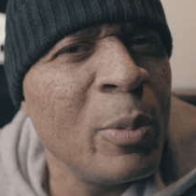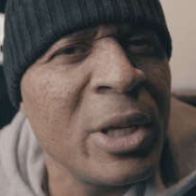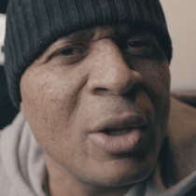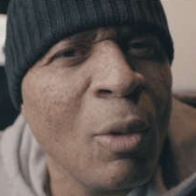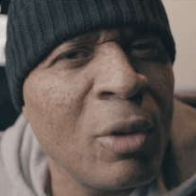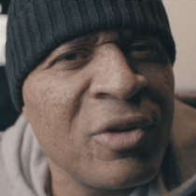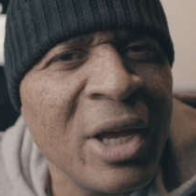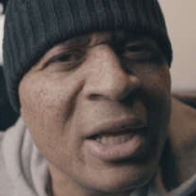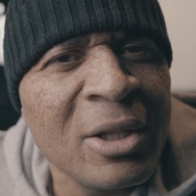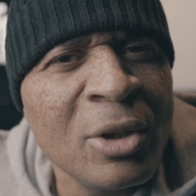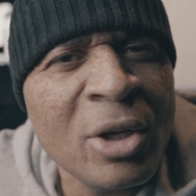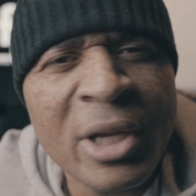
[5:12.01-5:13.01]
we can all
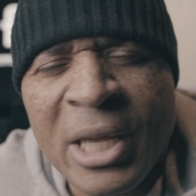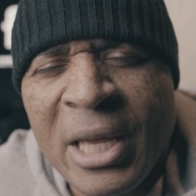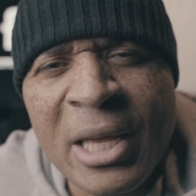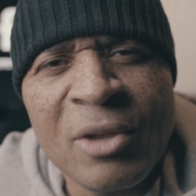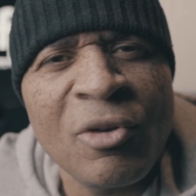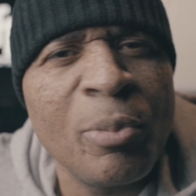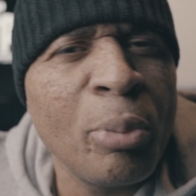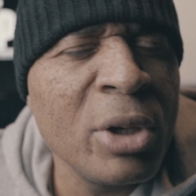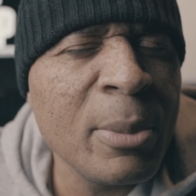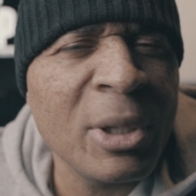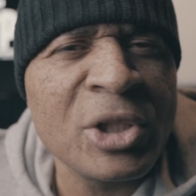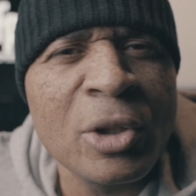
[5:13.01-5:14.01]
take a look and just
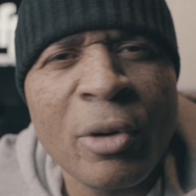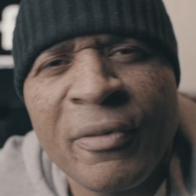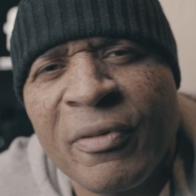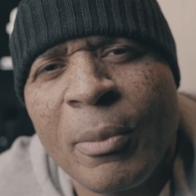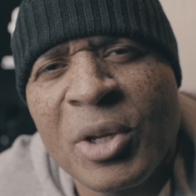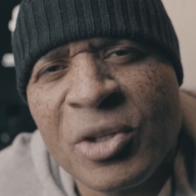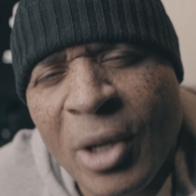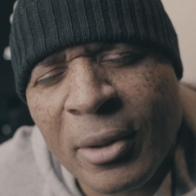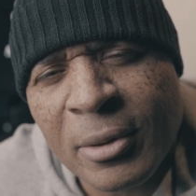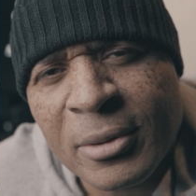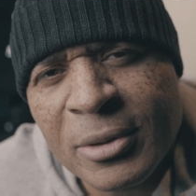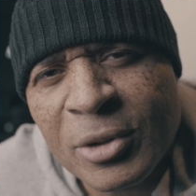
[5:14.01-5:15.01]
pretty much learn from each other.